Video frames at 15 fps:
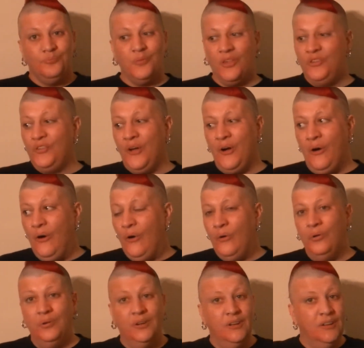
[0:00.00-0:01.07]

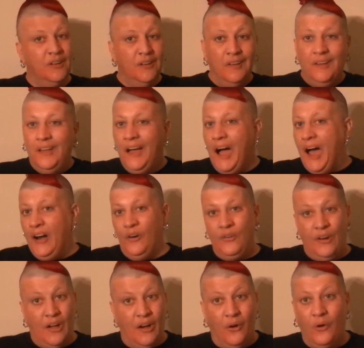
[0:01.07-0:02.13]
So, I don't
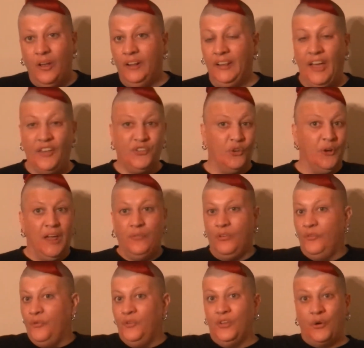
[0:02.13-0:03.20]
know. Lesser evil
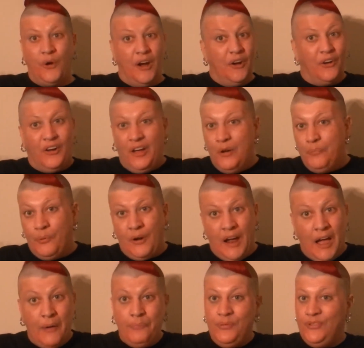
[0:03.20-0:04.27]
for the greater good,
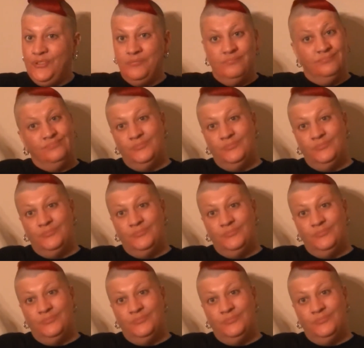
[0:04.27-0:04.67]
perhaps?